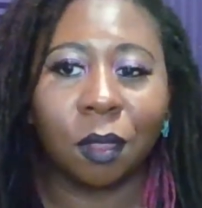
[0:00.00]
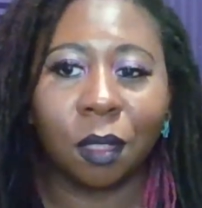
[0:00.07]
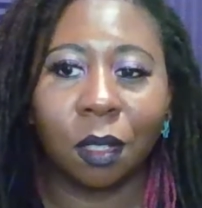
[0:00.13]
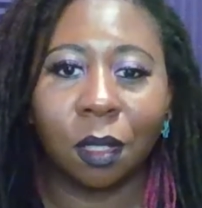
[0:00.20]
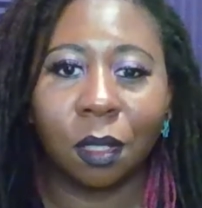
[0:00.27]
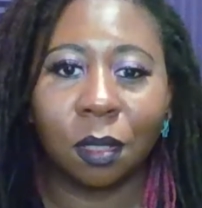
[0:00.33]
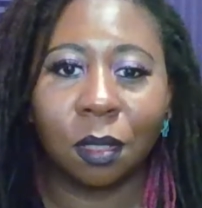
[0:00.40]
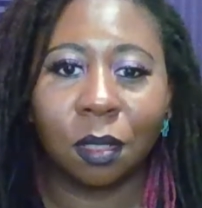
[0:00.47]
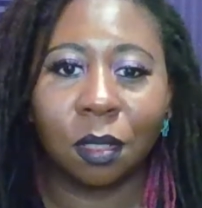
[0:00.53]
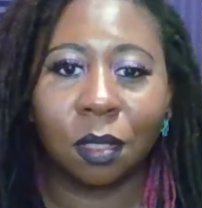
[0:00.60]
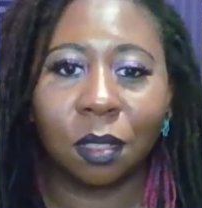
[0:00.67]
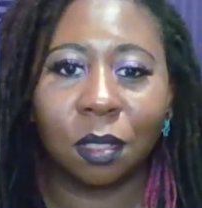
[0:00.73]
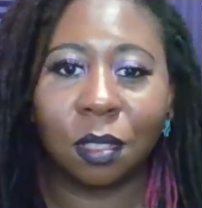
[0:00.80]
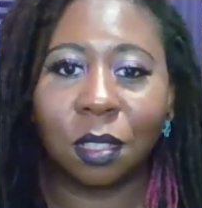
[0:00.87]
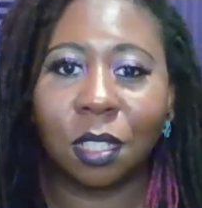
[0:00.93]

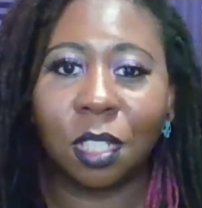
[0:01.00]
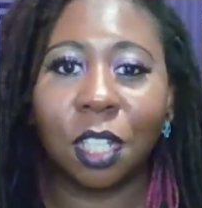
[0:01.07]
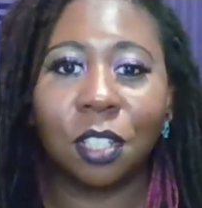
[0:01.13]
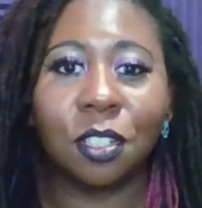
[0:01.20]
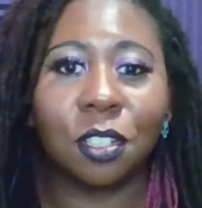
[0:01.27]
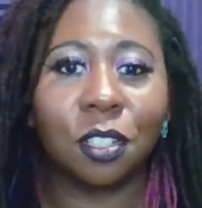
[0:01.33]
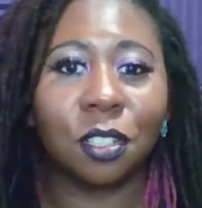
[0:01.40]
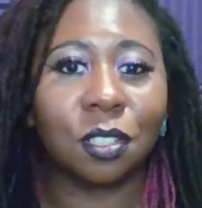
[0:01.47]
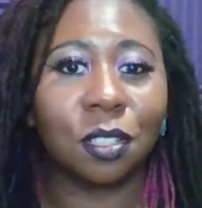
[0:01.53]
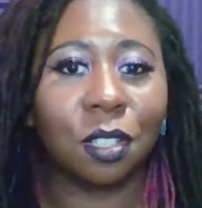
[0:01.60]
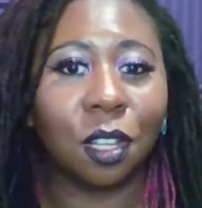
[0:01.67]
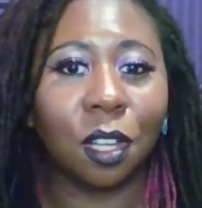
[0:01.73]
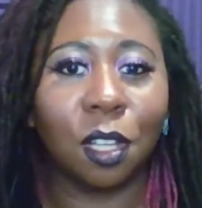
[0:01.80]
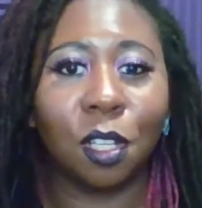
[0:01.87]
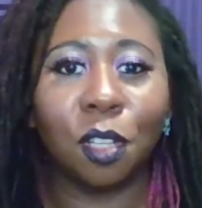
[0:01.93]
Teachers all over the
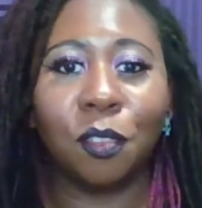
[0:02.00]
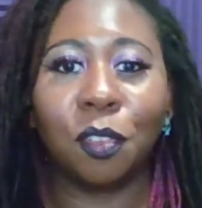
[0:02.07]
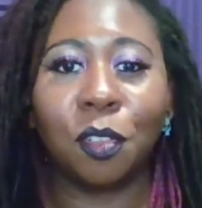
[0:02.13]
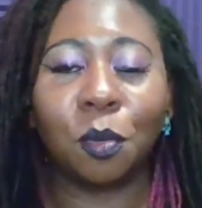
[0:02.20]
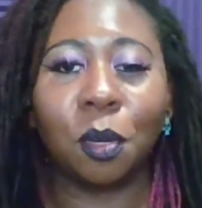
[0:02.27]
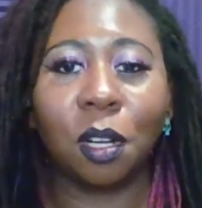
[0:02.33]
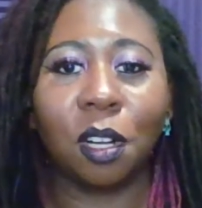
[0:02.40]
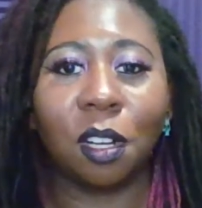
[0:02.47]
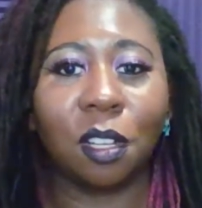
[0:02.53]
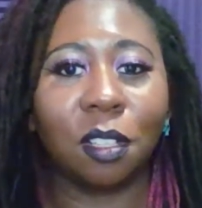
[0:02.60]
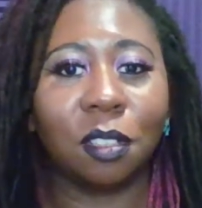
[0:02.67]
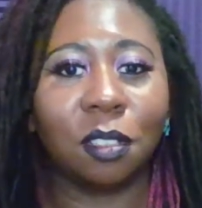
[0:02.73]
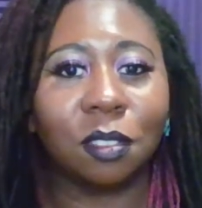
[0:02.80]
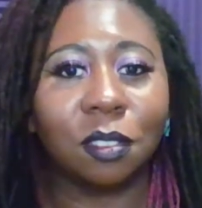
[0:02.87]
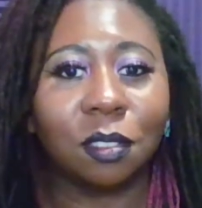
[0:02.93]
world,
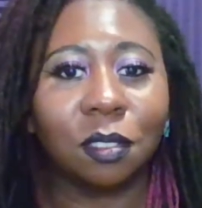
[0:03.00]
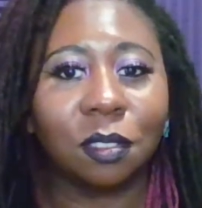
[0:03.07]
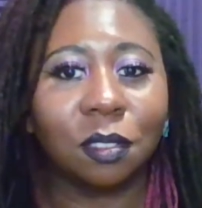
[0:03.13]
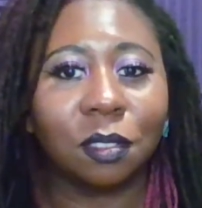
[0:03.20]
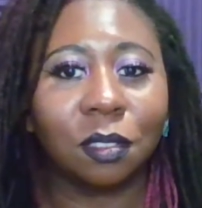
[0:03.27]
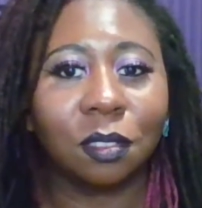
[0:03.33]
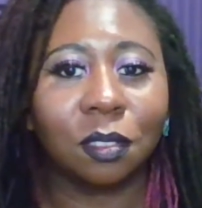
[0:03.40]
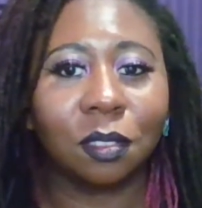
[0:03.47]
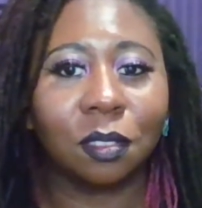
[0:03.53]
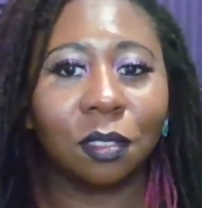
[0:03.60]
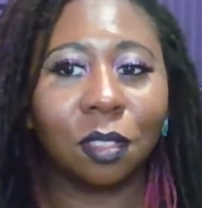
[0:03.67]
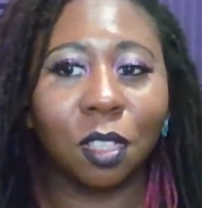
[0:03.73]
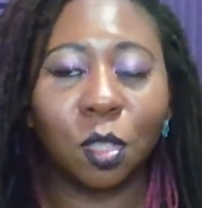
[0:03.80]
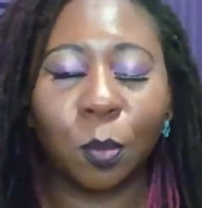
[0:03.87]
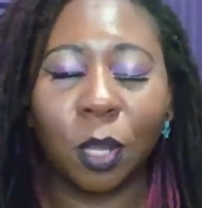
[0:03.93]
well, especially
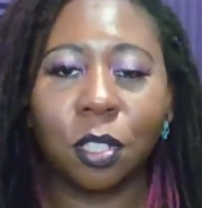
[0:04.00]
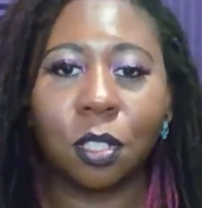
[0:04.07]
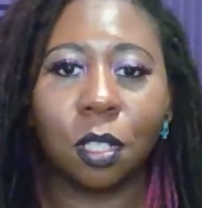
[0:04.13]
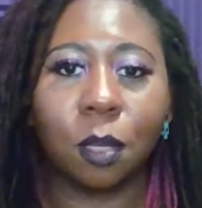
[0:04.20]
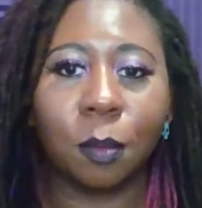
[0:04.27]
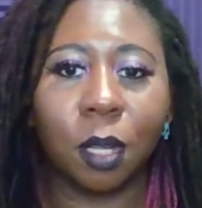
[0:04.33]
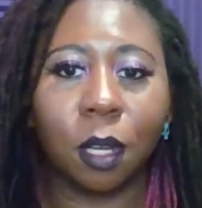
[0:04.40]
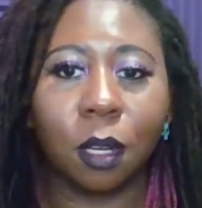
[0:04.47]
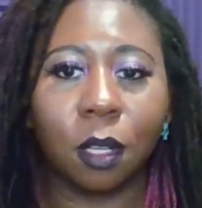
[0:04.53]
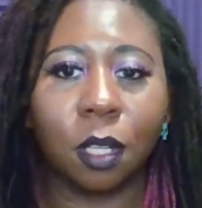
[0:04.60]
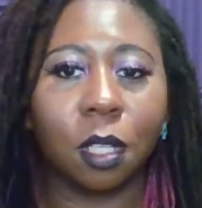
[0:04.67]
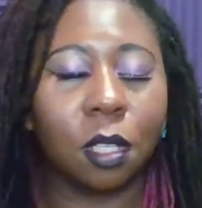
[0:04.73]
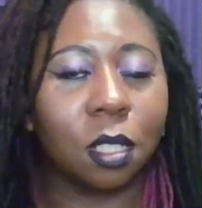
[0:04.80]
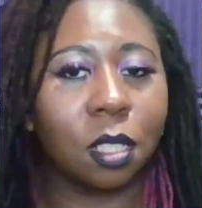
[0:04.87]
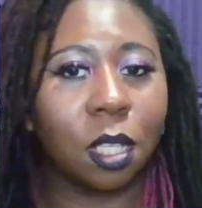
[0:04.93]
America, let's say
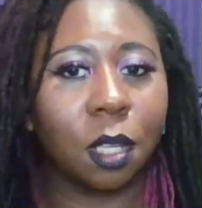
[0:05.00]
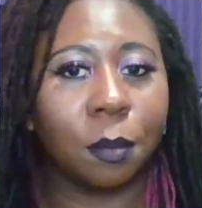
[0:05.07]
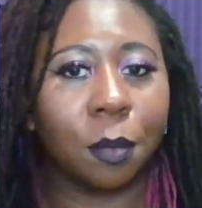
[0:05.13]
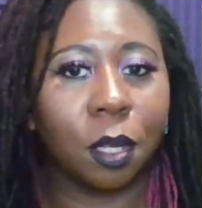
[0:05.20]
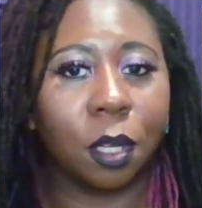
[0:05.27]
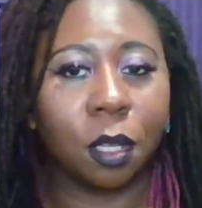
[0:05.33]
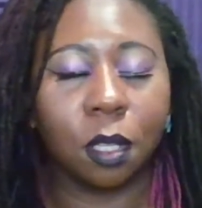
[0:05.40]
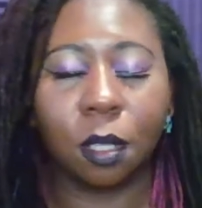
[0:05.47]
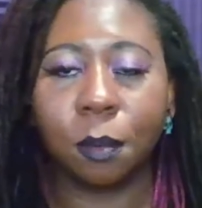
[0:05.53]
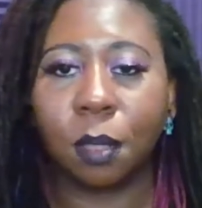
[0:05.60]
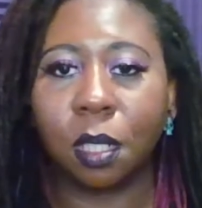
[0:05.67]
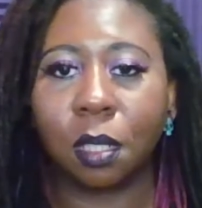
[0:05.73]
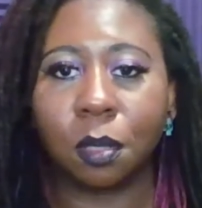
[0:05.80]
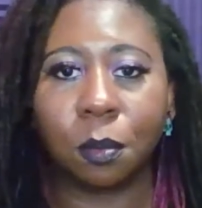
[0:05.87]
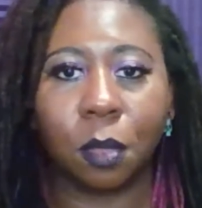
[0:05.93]
America because America's
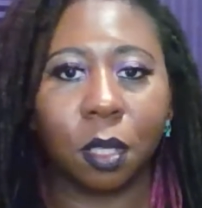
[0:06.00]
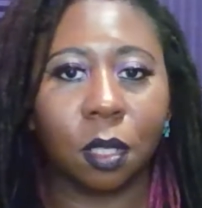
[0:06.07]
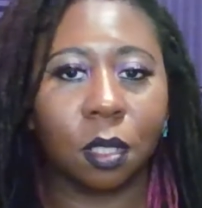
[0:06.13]
kind of dumb.